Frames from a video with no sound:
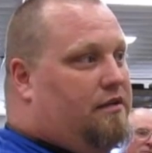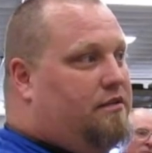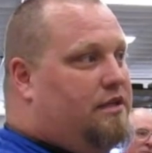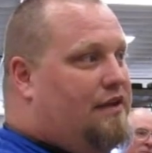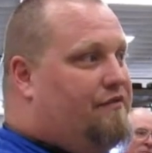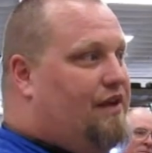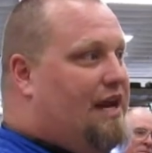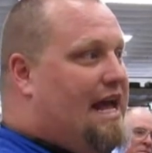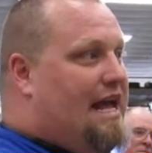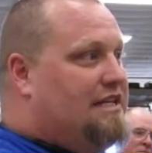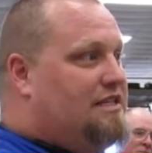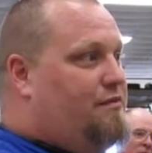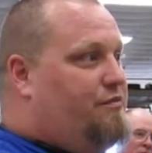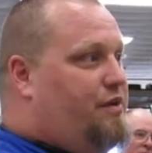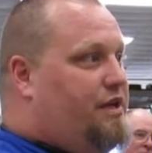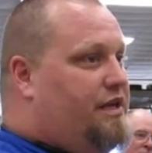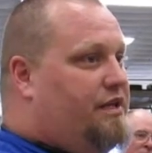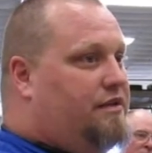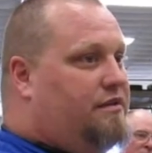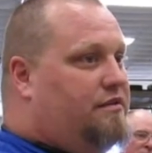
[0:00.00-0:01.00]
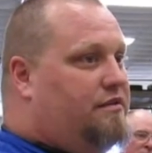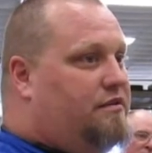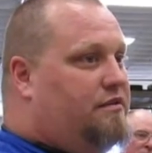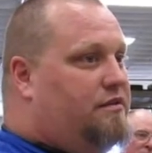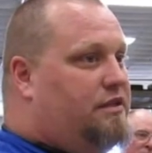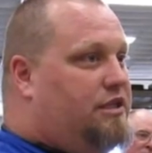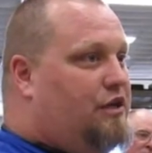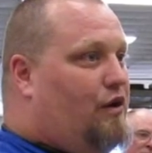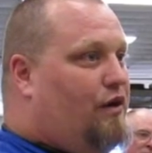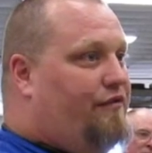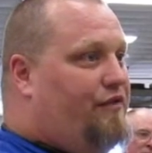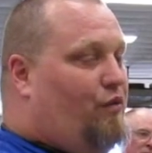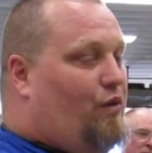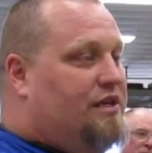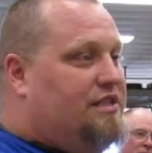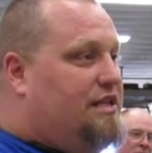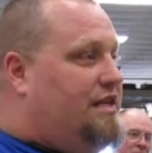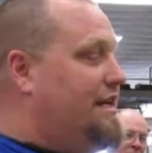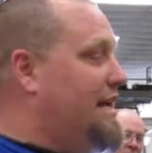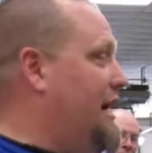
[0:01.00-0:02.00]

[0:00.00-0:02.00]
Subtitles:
if it hasn't been, you know, if it wasn't a